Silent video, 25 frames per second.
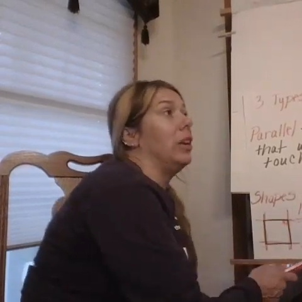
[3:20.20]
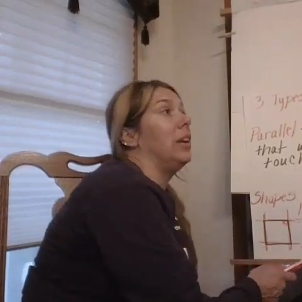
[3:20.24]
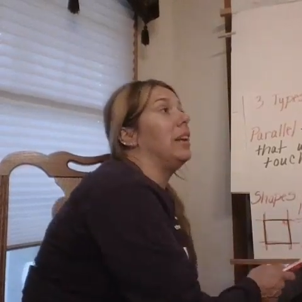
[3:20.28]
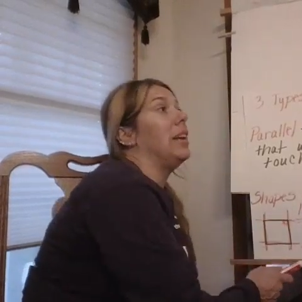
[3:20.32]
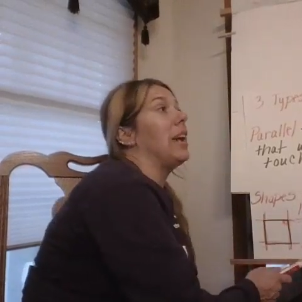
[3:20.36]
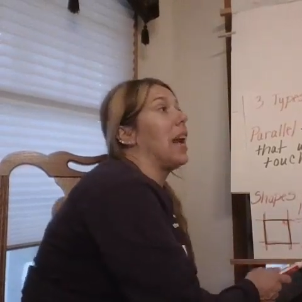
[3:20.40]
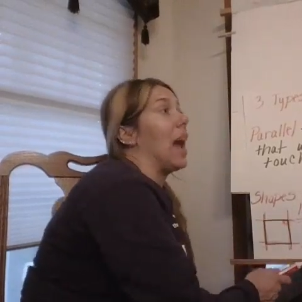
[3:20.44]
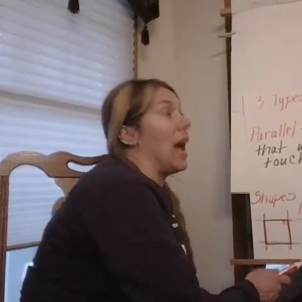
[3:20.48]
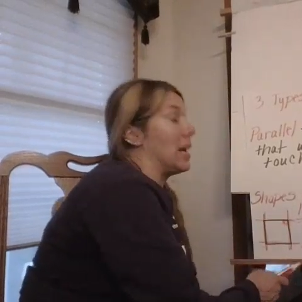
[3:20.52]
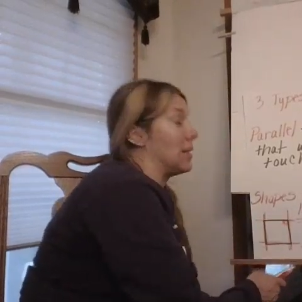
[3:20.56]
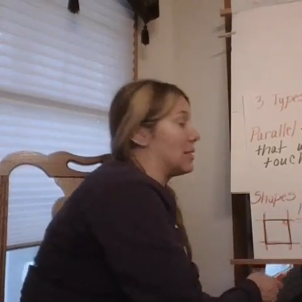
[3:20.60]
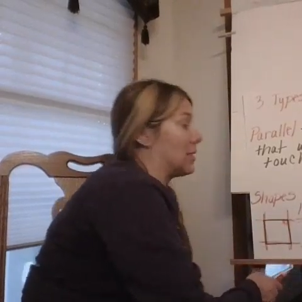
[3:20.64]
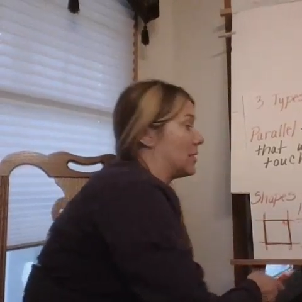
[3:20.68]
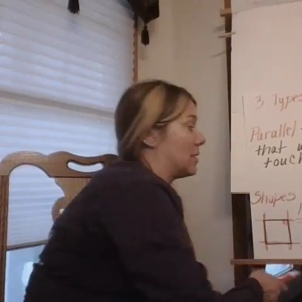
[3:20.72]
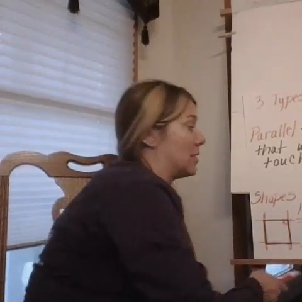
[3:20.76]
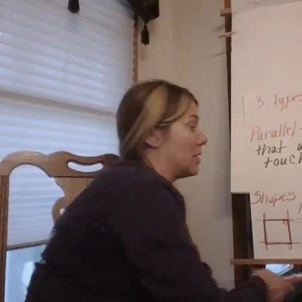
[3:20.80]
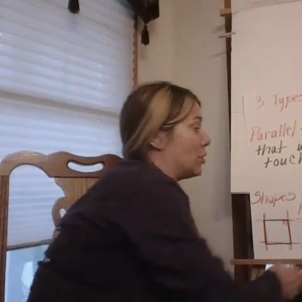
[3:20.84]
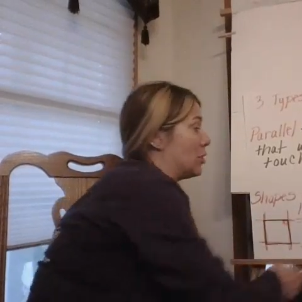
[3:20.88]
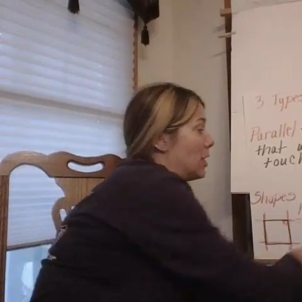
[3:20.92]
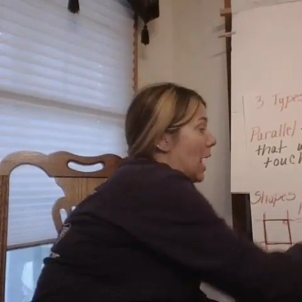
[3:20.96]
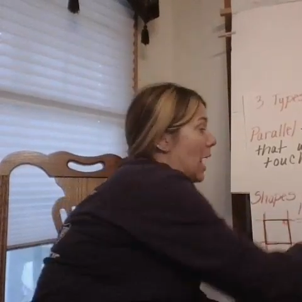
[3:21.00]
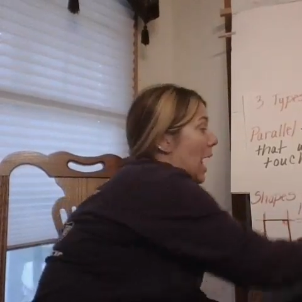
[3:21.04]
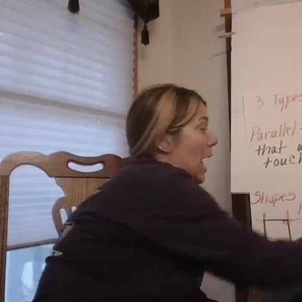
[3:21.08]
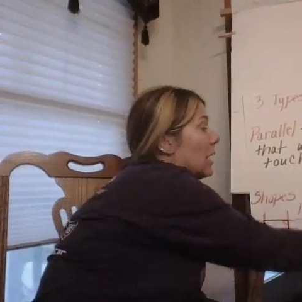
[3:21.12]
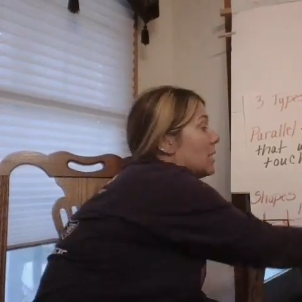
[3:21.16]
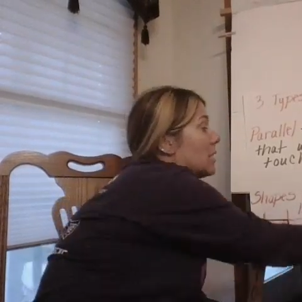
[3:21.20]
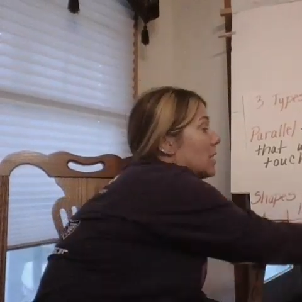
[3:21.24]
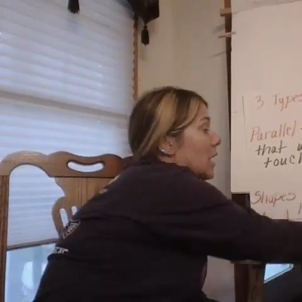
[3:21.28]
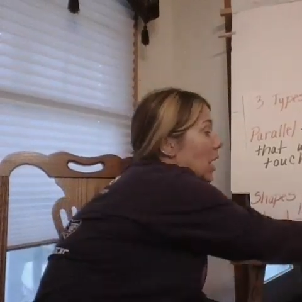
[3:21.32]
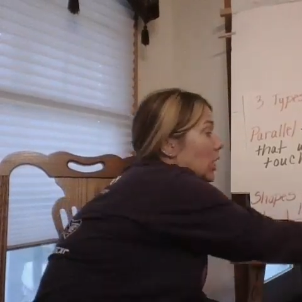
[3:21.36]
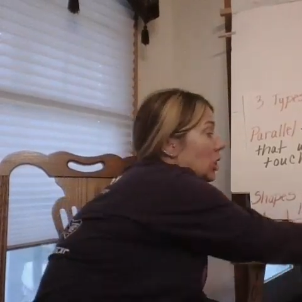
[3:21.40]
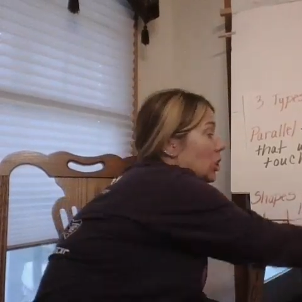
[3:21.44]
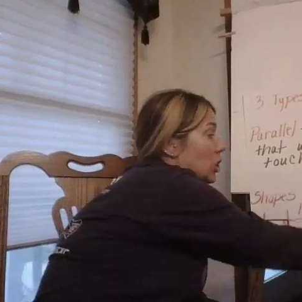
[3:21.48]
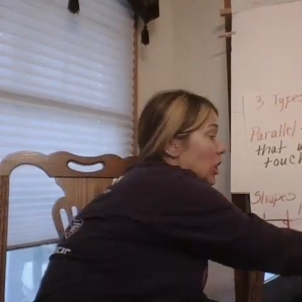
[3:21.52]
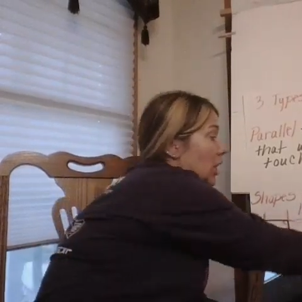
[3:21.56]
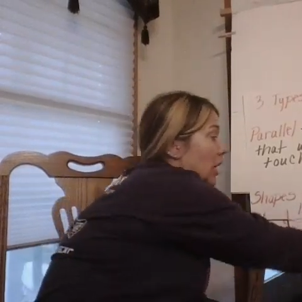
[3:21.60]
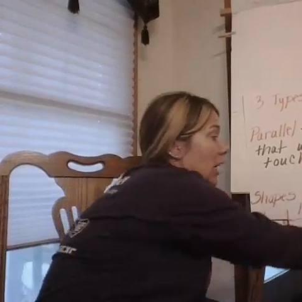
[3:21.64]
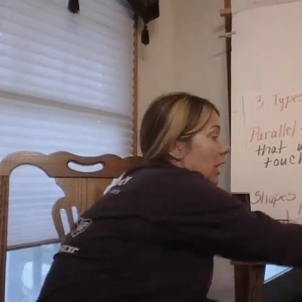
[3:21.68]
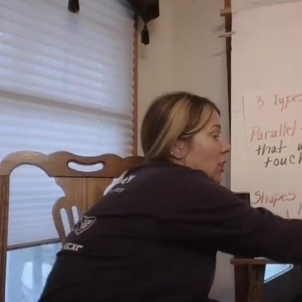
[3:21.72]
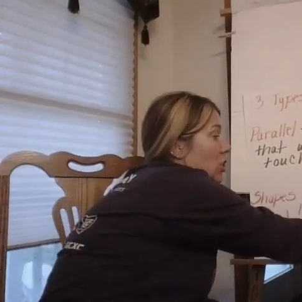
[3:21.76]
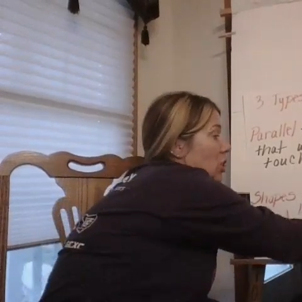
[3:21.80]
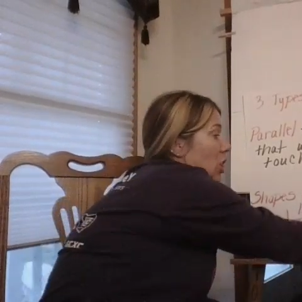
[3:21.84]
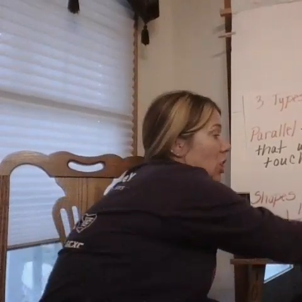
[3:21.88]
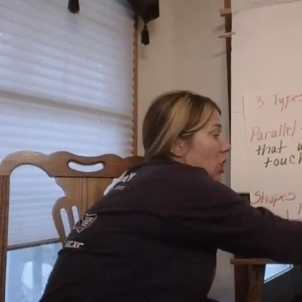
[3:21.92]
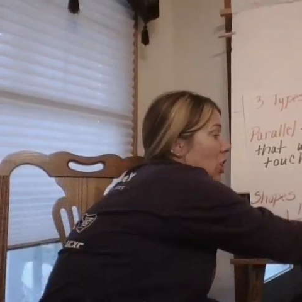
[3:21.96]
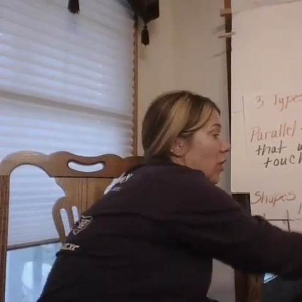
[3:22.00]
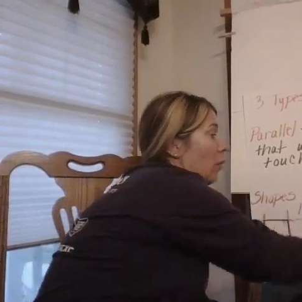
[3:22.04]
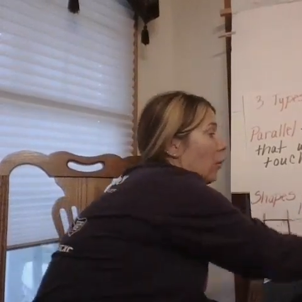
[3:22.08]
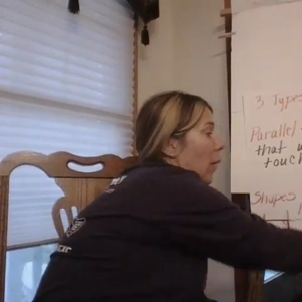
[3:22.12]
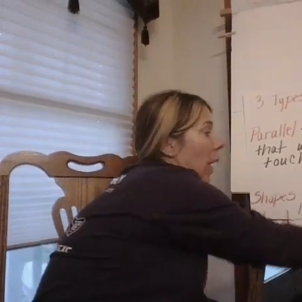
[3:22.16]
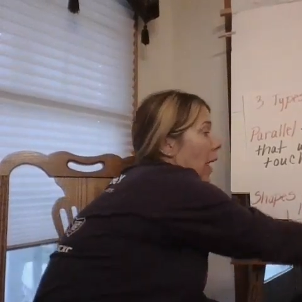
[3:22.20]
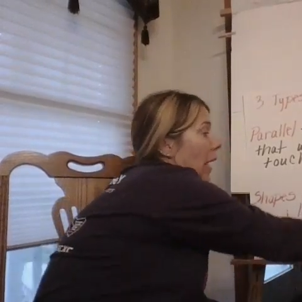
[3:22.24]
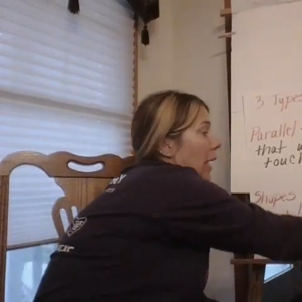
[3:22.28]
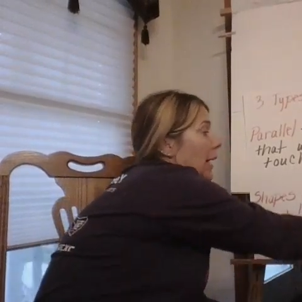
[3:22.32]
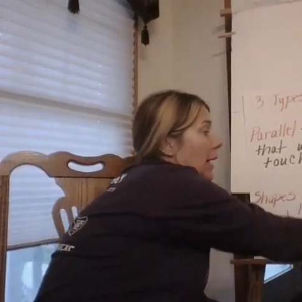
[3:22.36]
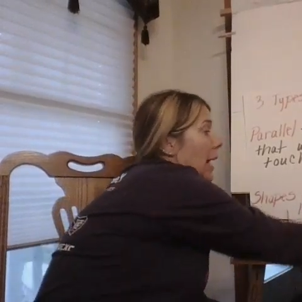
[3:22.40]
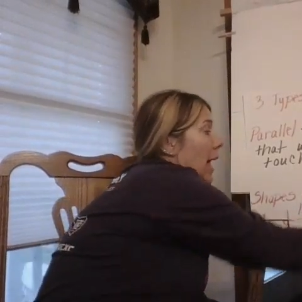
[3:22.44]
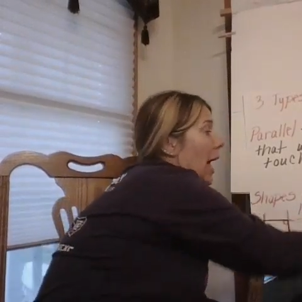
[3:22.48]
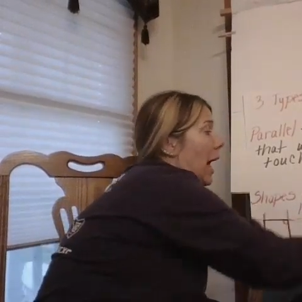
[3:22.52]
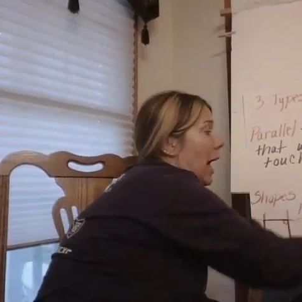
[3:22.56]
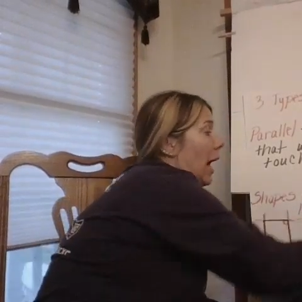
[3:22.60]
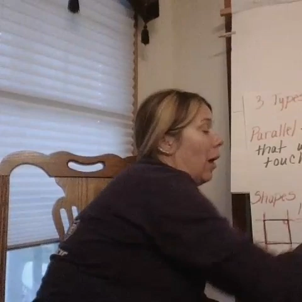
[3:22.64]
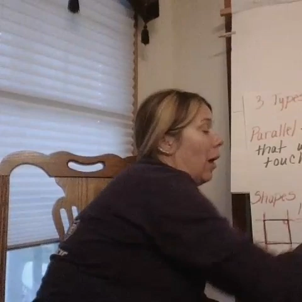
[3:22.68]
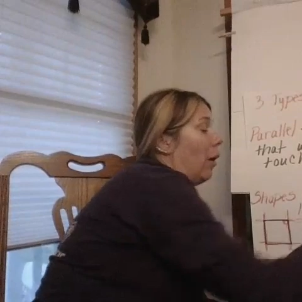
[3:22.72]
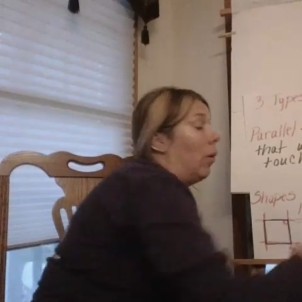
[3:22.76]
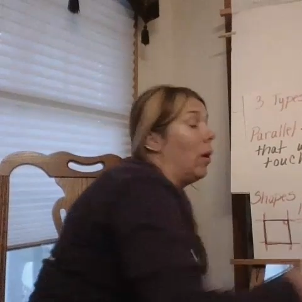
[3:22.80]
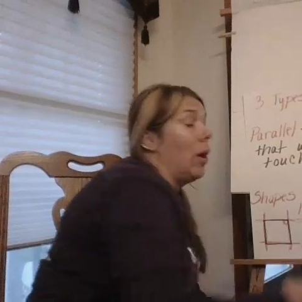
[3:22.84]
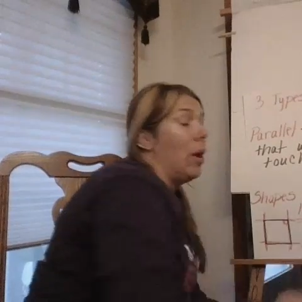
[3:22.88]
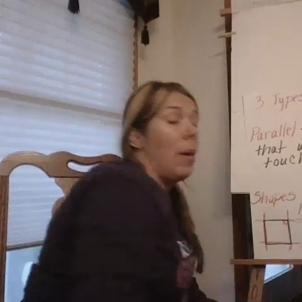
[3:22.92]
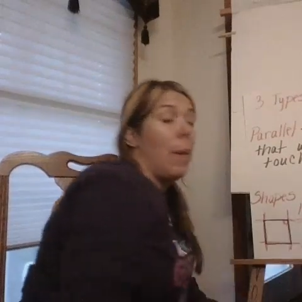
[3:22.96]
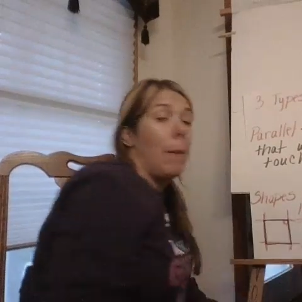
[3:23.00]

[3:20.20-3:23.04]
Yes, they're not touching each other right now.